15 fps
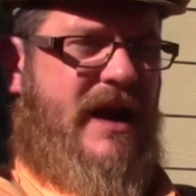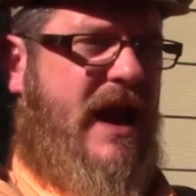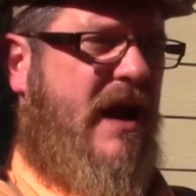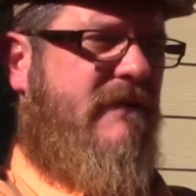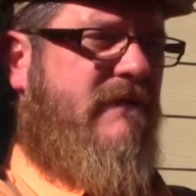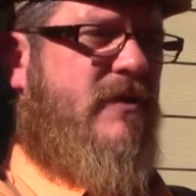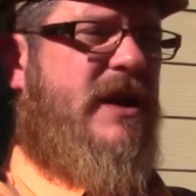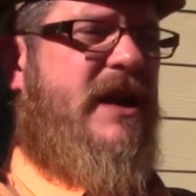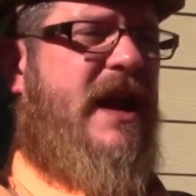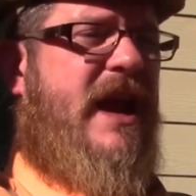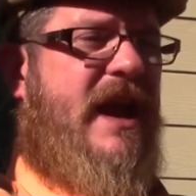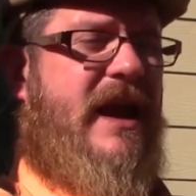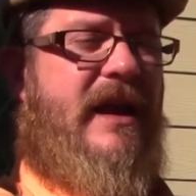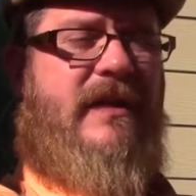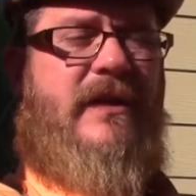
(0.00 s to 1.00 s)
Every
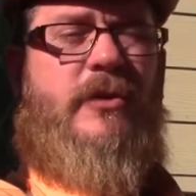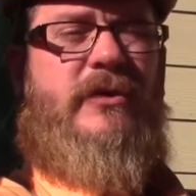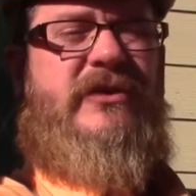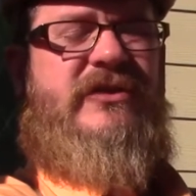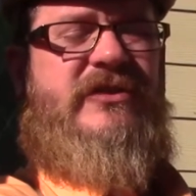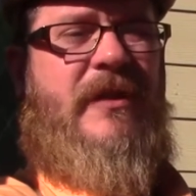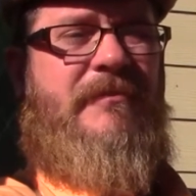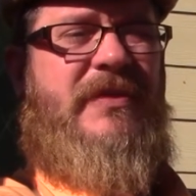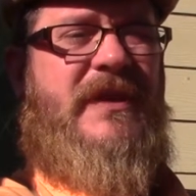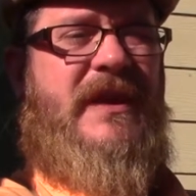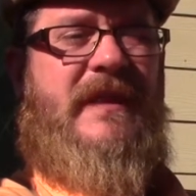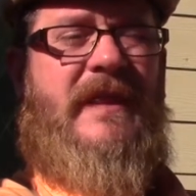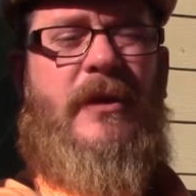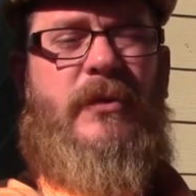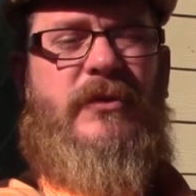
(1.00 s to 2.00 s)
day there was
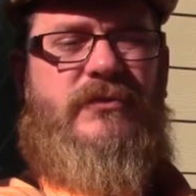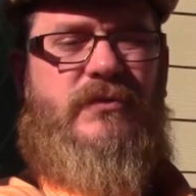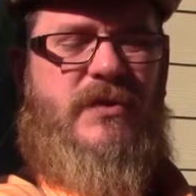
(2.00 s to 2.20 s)
something that was